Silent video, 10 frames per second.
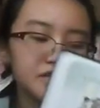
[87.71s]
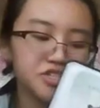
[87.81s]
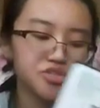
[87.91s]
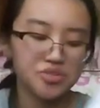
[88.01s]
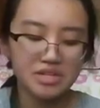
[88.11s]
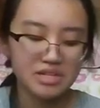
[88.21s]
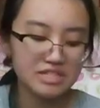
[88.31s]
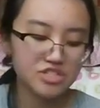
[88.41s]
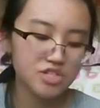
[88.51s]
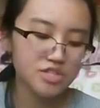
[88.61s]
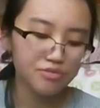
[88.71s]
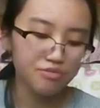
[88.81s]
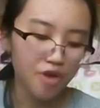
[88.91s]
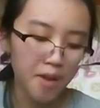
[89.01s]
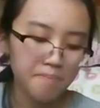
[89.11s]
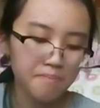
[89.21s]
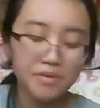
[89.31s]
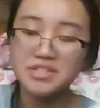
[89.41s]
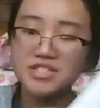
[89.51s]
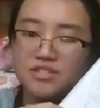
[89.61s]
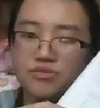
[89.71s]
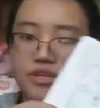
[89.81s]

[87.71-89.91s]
illustrated. It's just the front, but it's still